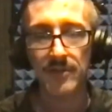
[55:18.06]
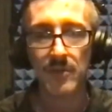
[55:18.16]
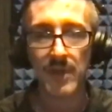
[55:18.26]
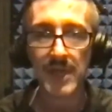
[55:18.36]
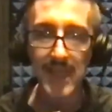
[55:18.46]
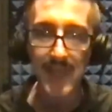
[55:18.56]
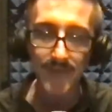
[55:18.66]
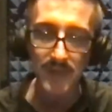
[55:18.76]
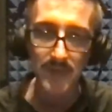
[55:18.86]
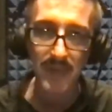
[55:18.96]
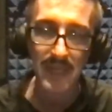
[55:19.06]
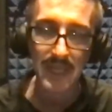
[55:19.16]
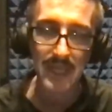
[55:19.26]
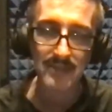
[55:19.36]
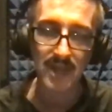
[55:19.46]
So when I have it in my
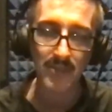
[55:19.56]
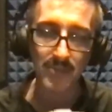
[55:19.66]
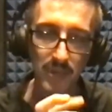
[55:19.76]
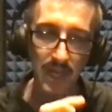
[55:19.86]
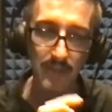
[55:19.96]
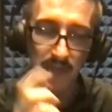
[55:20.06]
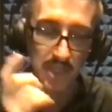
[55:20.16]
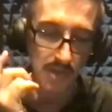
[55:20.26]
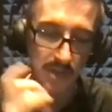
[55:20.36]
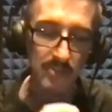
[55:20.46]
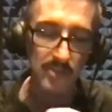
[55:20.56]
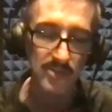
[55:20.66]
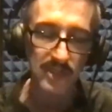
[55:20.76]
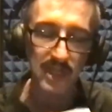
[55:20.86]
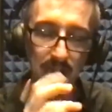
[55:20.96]
hands and I'm hearing the
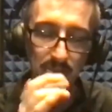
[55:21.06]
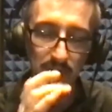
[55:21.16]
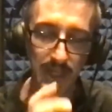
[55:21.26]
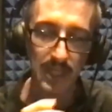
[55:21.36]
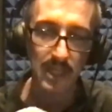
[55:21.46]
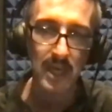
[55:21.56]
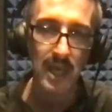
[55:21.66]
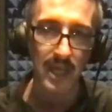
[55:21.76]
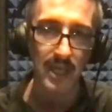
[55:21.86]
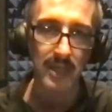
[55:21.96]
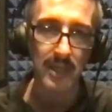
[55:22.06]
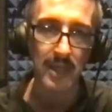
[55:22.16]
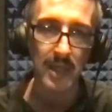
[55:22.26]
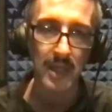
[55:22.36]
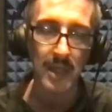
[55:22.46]
music and I play a line
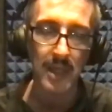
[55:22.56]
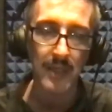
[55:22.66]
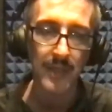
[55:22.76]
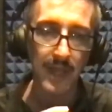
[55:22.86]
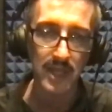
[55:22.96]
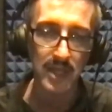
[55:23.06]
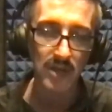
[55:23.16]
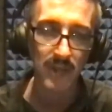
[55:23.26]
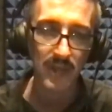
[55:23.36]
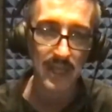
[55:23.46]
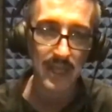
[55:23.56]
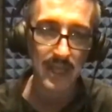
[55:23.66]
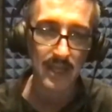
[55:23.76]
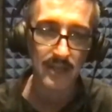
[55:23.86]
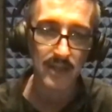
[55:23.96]
that I hear in my
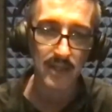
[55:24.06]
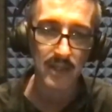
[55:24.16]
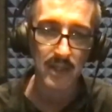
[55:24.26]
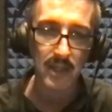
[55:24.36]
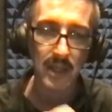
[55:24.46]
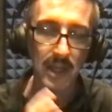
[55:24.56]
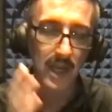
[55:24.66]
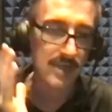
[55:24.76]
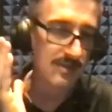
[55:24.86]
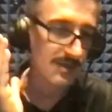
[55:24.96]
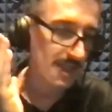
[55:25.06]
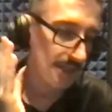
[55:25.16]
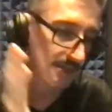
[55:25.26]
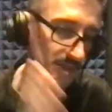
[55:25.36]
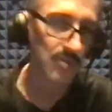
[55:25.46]
head, I just get
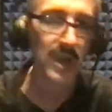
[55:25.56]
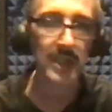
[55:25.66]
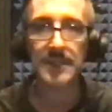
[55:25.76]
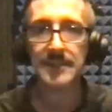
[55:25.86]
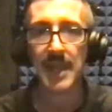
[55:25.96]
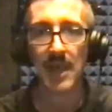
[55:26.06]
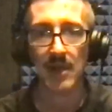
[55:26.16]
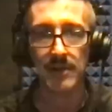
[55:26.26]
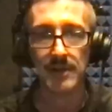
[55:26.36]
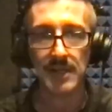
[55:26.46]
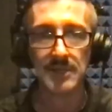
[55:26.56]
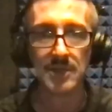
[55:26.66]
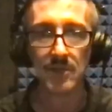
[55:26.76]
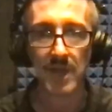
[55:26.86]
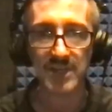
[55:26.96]
it directly down
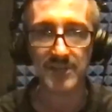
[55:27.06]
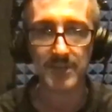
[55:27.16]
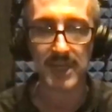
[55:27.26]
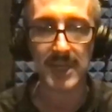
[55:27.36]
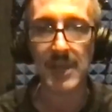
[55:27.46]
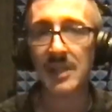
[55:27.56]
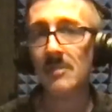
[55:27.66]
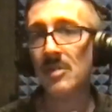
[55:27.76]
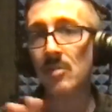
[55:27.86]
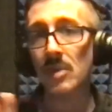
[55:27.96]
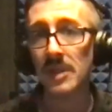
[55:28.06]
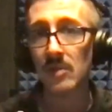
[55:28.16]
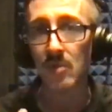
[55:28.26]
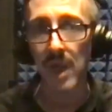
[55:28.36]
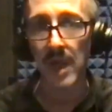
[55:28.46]
into GarageBand. Now it can be
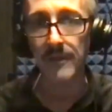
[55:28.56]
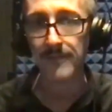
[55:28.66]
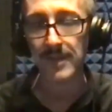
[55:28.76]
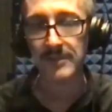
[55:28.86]
really rough.